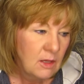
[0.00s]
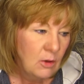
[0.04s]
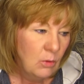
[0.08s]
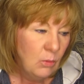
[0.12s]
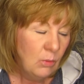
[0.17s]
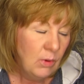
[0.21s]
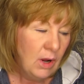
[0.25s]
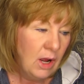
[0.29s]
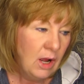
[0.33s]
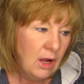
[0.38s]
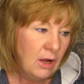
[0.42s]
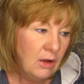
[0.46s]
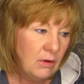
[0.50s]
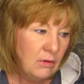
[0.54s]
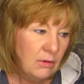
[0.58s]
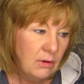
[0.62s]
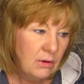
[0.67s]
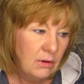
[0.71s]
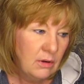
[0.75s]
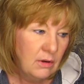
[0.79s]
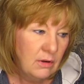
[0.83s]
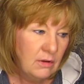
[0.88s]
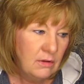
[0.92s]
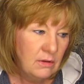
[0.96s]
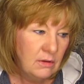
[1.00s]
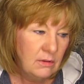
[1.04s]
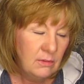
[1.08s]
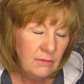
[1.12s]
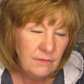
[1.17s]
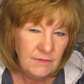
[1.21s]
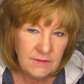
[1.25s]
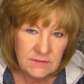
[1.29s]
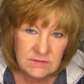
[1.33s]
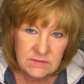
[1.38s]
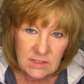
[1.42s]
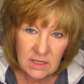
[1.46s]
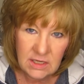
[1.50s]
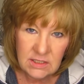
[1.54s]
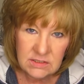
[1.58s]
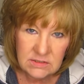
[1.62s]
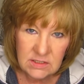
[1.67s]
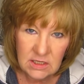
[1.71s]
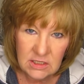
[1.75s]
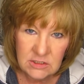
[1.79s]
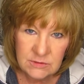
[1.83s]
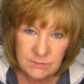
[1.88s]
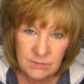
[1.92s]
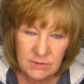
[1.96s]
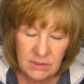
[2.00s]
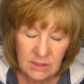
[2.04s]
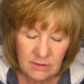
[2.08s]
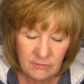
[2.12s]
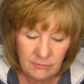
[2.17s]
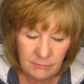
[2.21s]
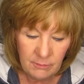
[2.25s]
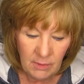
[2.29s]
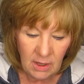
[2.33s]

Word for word: Well, this ex-husband of